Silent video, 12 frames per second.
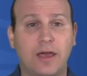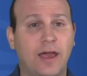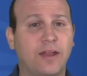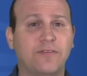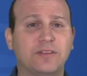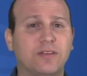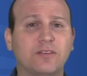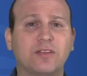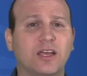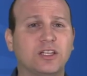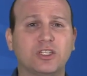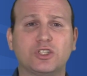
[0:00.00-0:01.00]
And if it sounds like
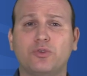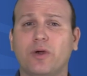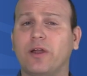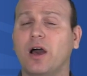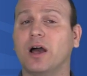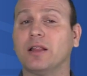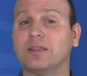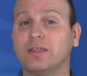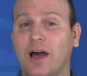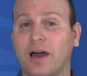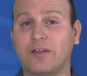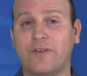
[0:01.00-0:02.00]
I just threw out a
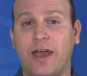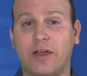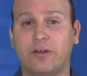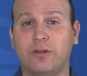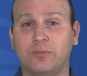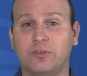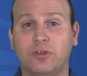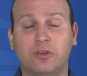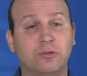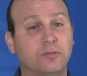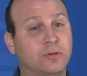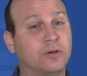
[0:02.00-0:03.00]
lot of acronyms to
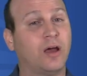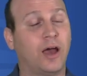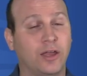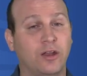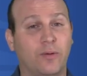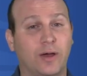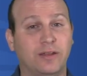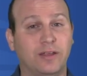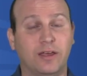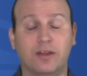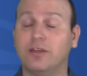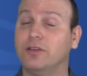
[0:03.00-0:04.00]
you, I know I
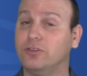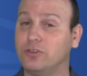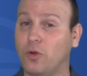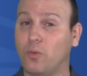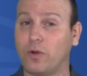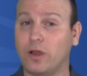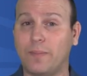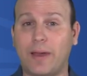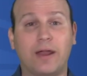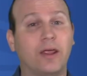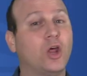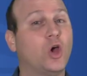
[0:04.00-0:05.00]
did. Don't worry
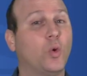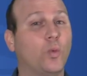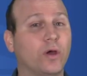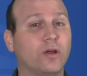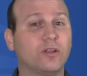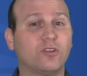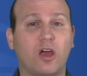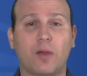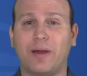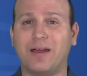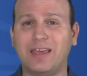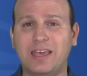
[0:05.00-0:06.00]
about it. We're going to talk
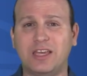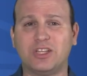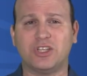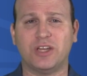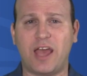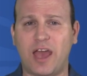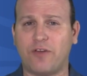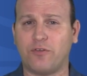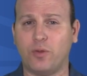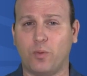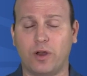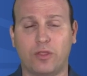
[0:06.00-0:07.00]
about each and
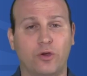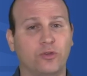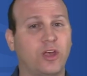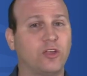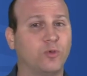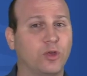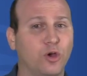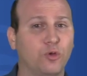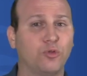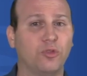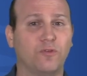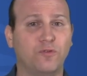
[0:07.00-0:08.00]
every one of those as we go
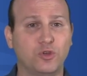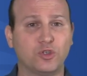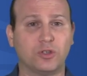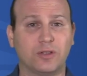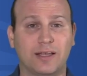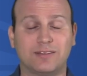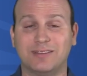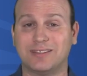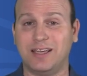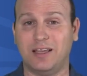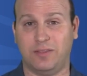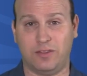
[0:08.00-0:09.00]
through the future lessons
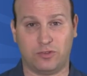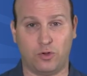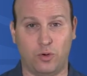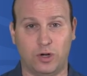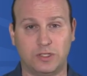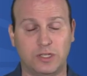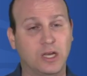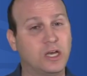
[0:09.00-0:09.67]
in this course.